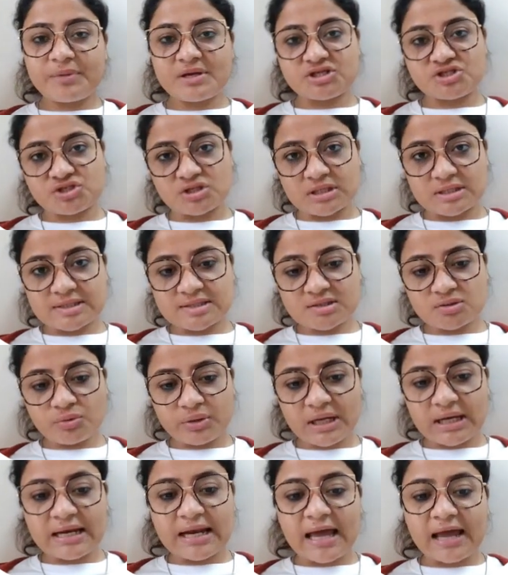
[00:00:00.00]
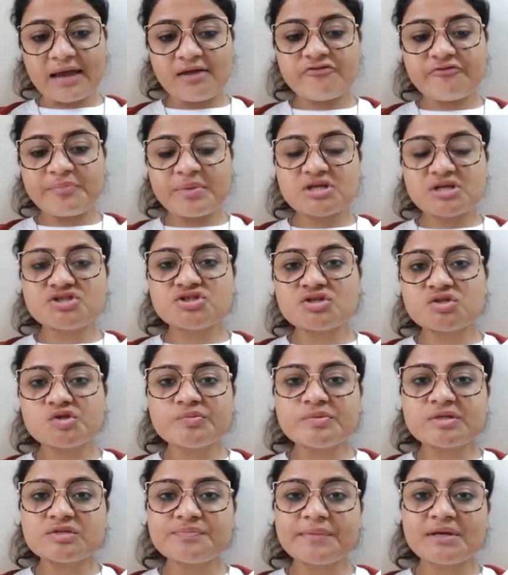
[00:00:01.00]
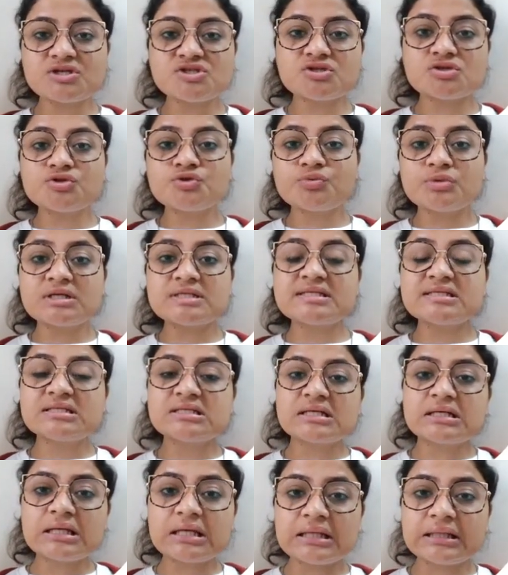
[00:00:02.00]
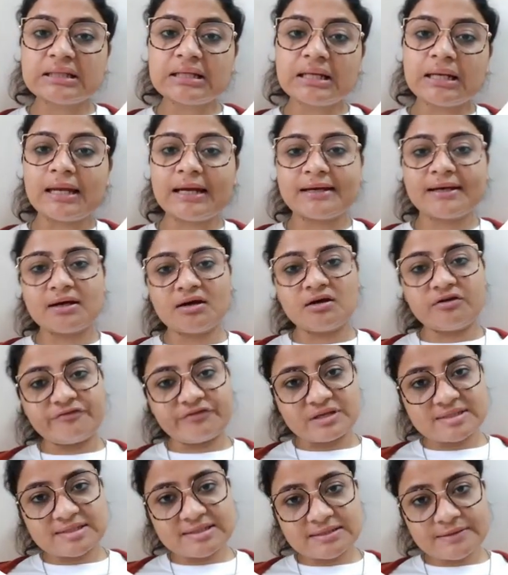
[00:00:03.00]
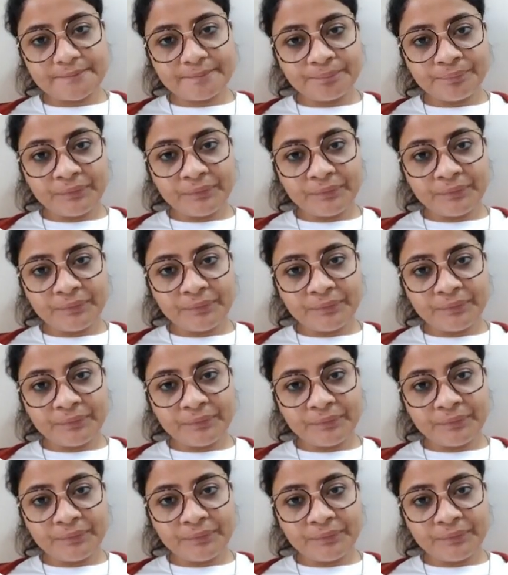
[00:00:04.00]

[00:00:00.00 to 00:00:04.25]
patients. Okay, naive patients means patients who are still in the latent phase,